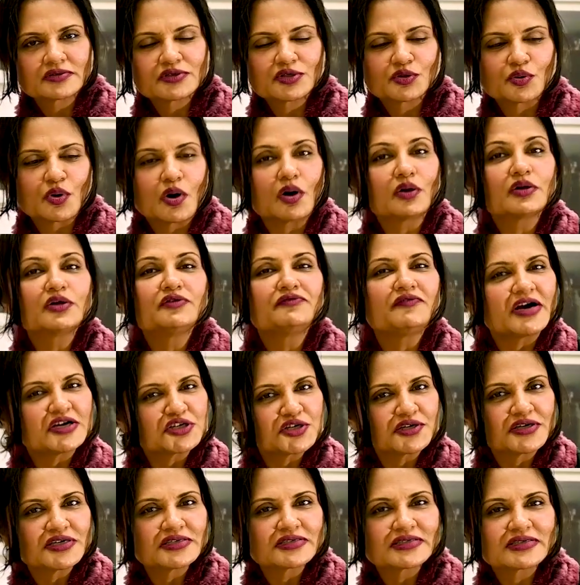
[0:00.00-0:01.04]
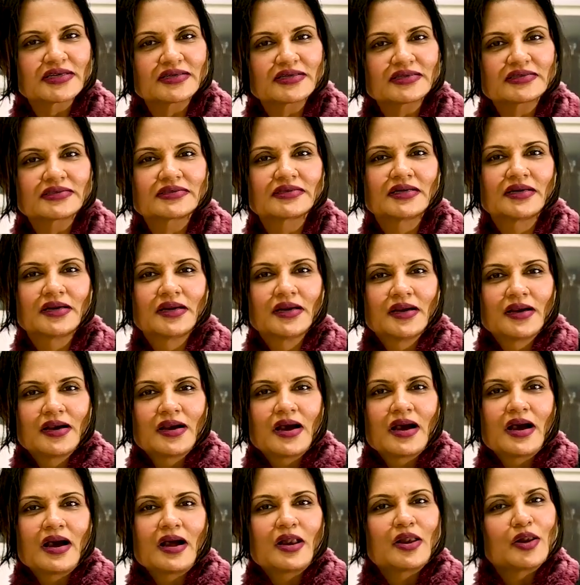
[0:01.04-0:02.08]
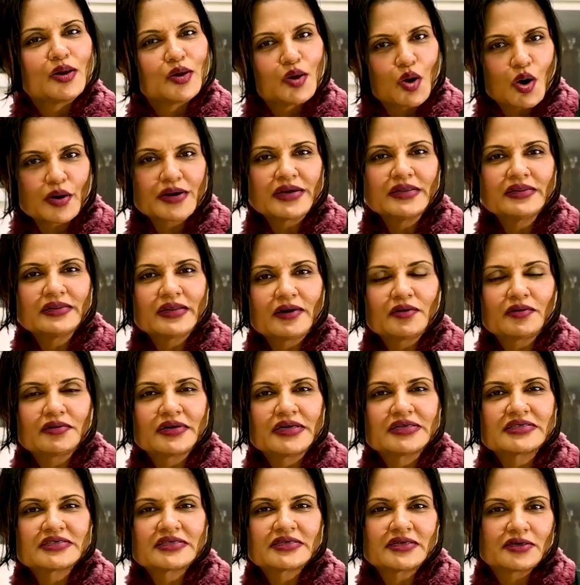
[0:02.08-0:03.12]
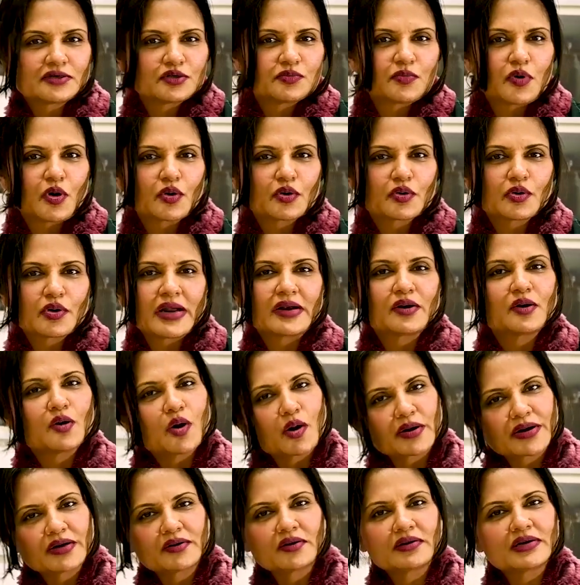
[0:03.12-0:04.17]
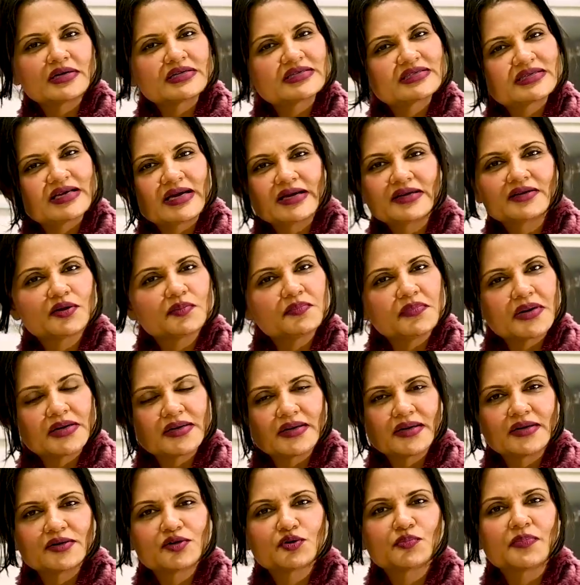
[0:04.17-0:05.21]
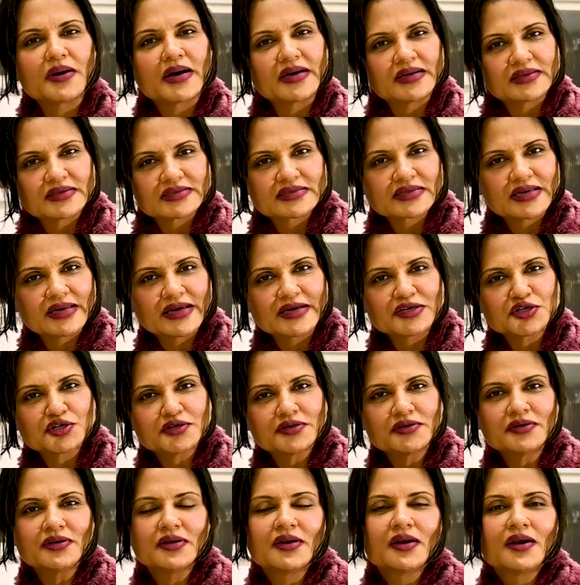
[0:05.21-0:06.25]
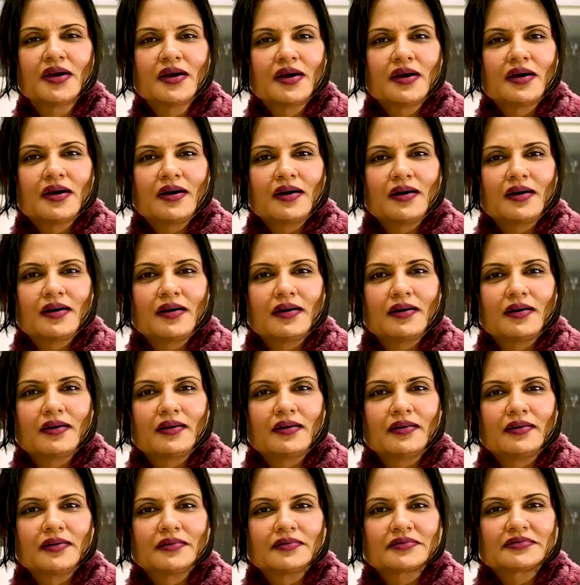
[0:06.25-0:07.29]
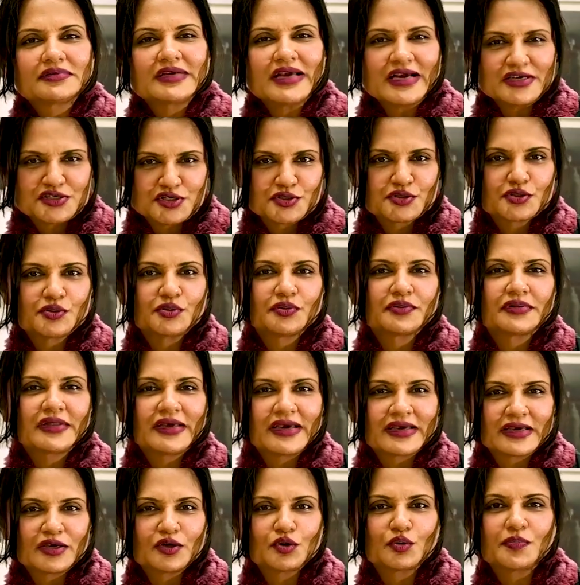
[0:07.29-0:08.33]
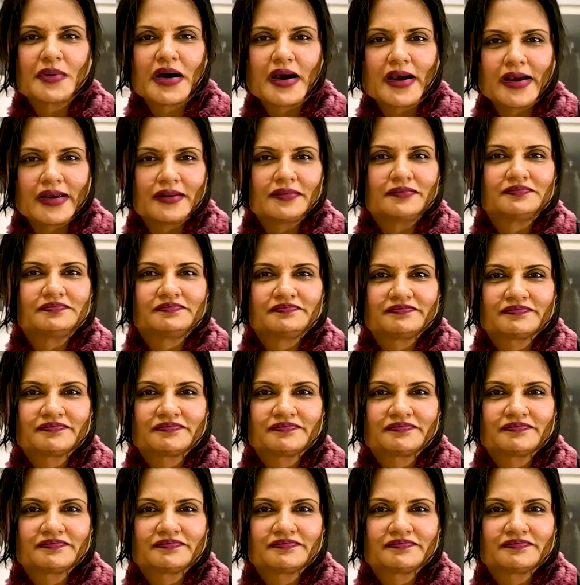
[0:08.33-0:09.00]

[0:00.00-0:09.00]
So all you fashionistas, log in there on Insta tomorrow and log in on our site on Monday to buy this collection. Catch you soon. Thank you. Bye.